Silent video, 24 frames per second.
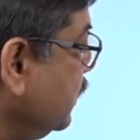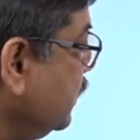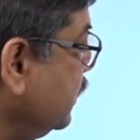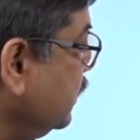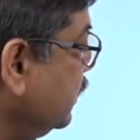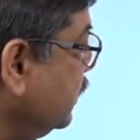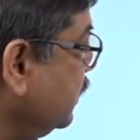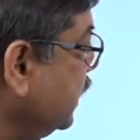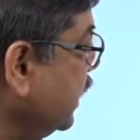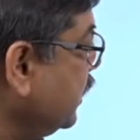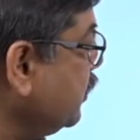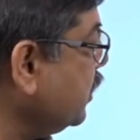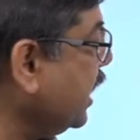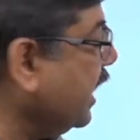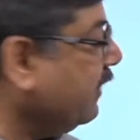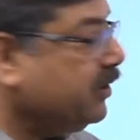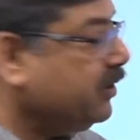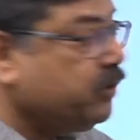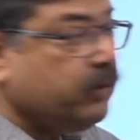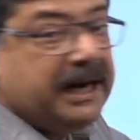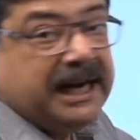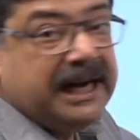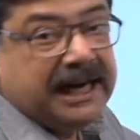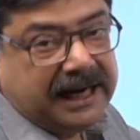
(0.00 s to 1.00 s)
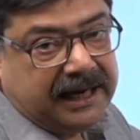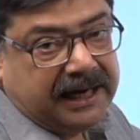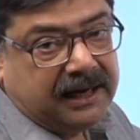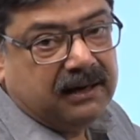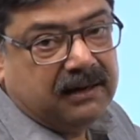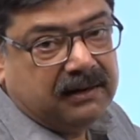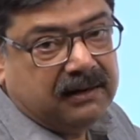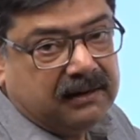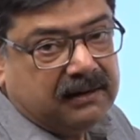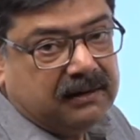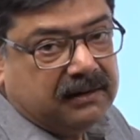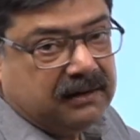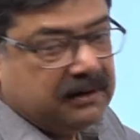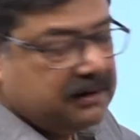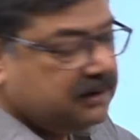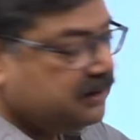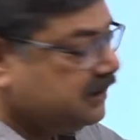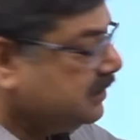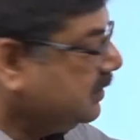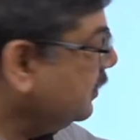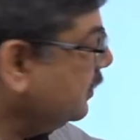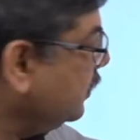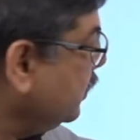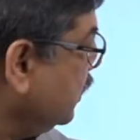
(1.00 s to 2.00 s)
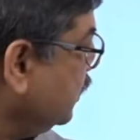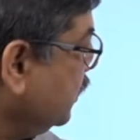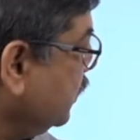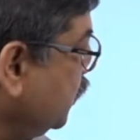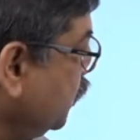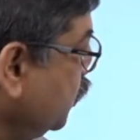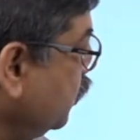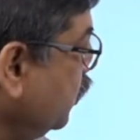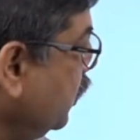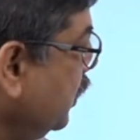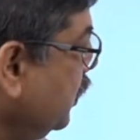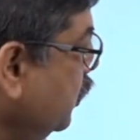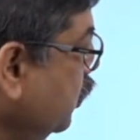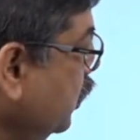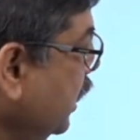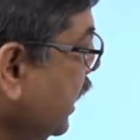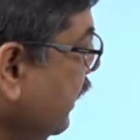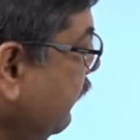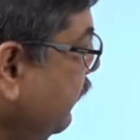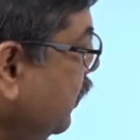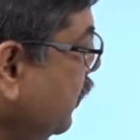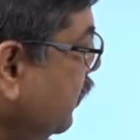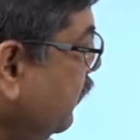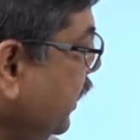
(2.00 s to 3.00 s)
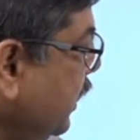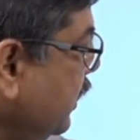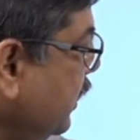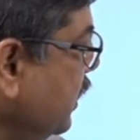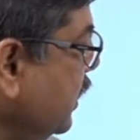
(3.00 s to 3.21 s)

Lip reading: Then you have a 28. 2 left over.